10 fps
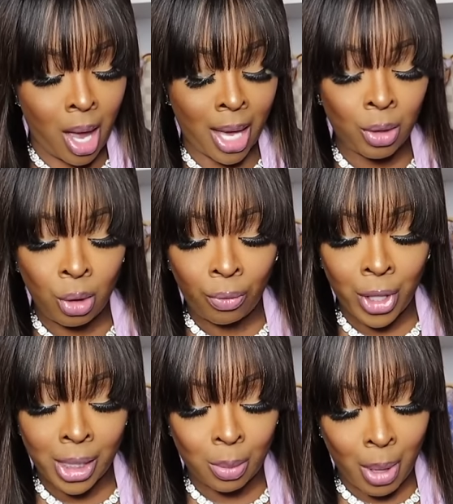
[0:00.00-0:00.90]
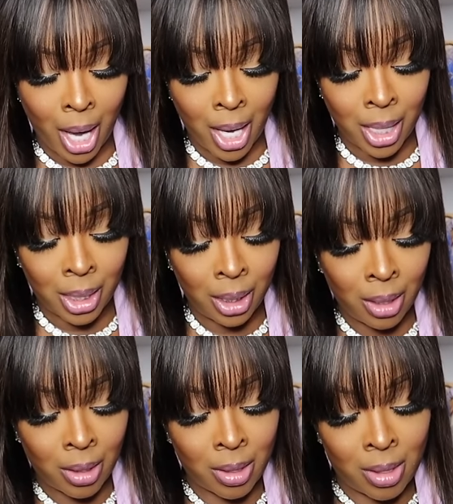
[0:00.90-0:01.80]
I don't know if that's mine.
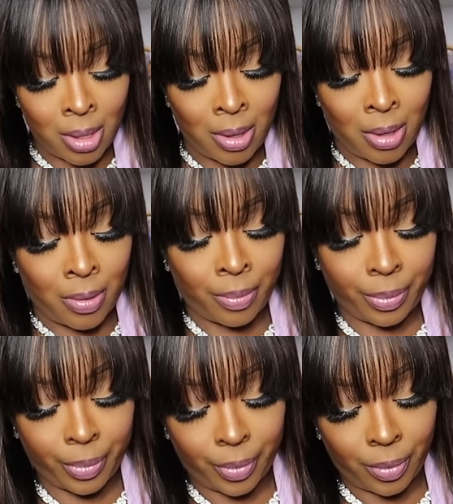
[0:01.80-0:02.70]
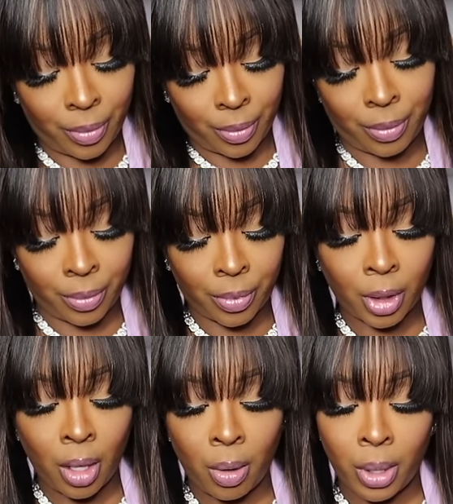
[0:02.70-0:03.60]
Mm -mm.
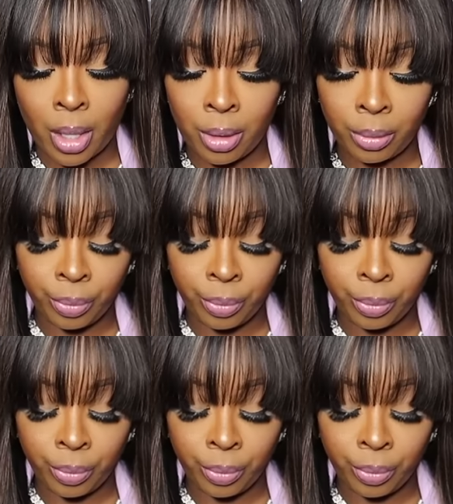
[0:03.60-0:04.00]
There we go.